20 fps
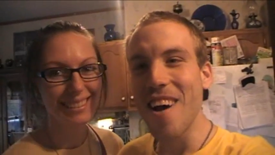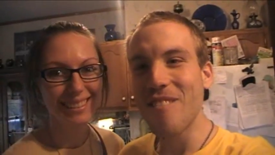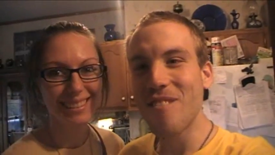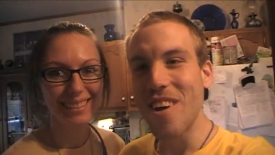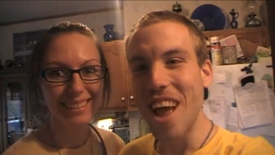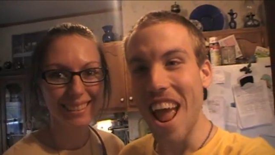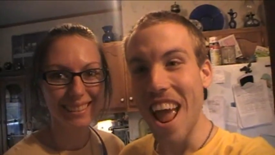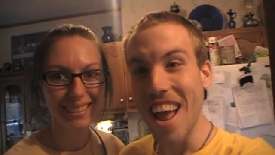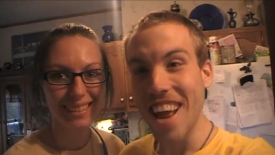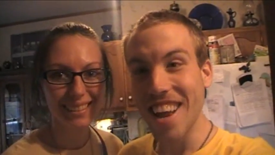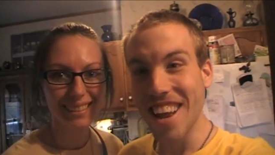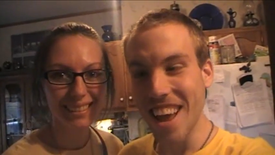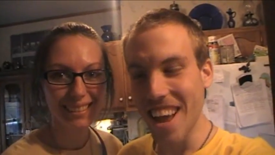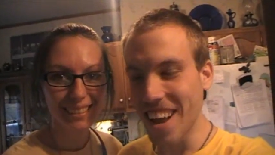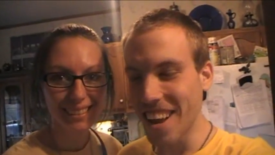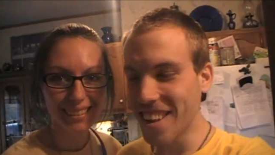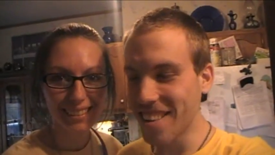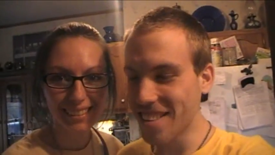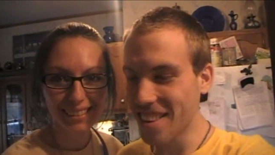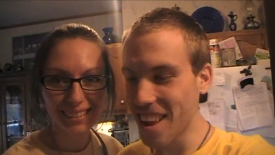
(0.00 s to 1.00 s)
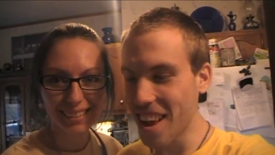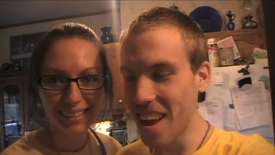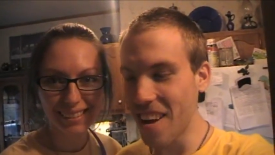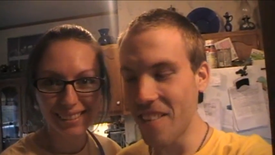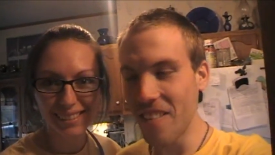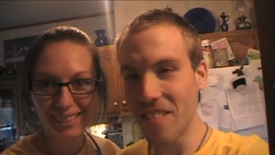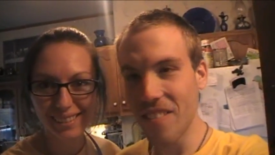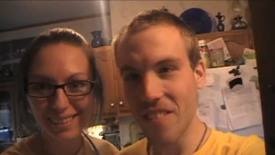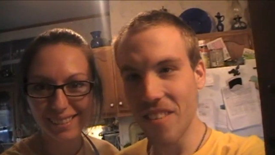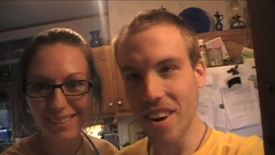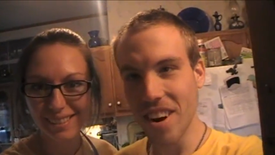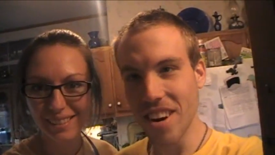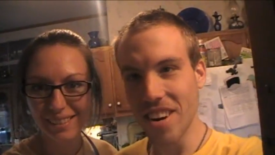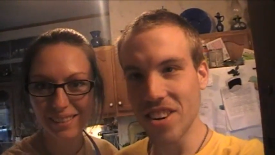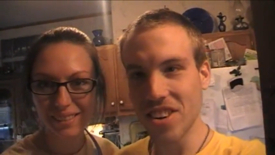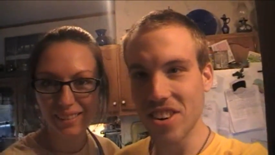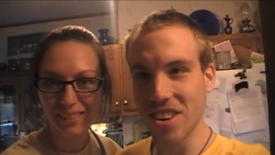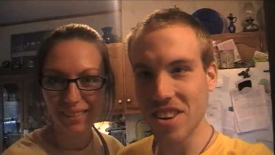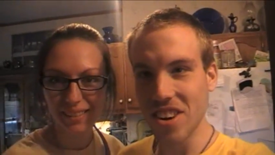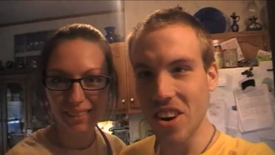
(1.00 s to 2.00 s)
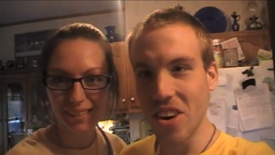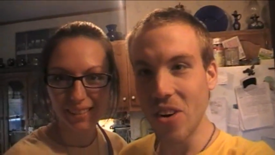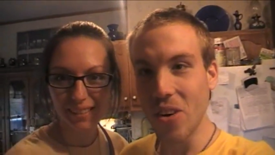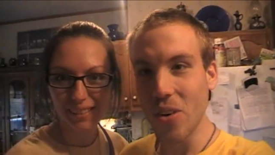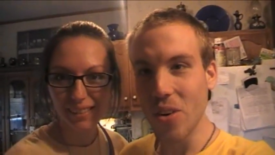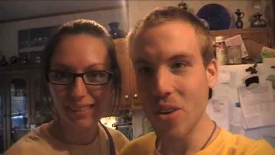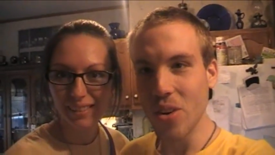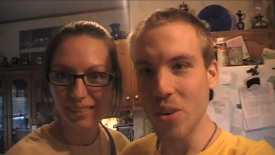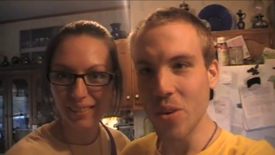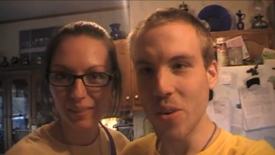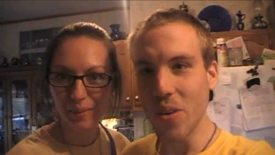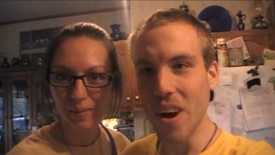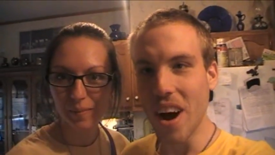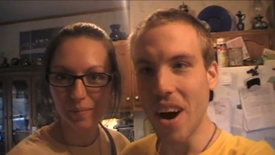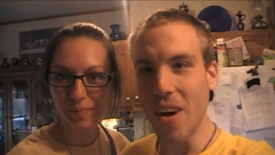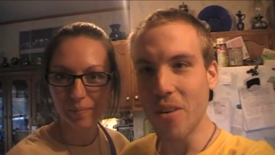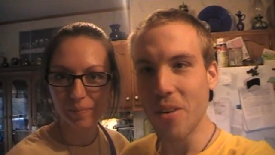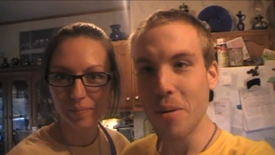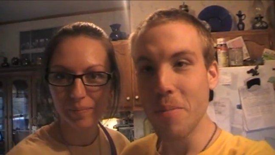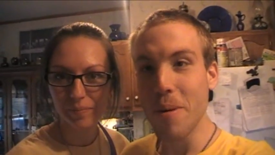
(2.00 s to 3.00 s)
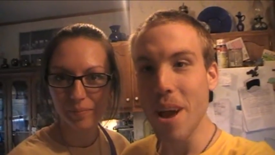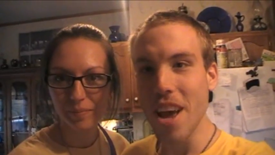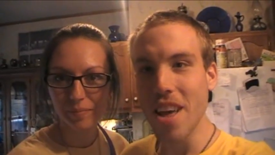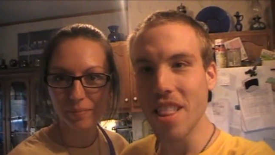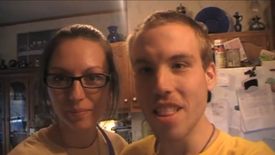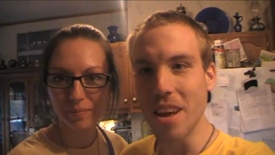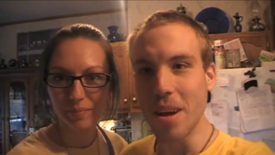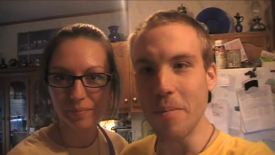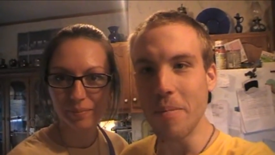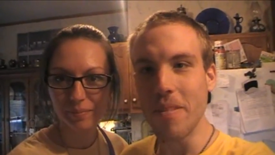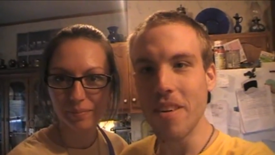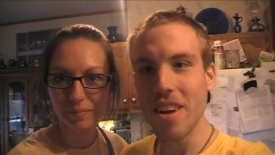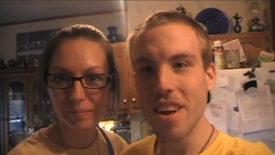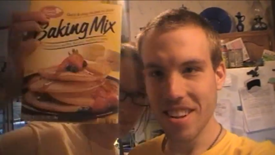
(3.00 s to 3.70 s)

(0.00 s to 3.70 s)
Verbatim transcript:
Speaker 1: have pancakes and we're gonna show you how to make them.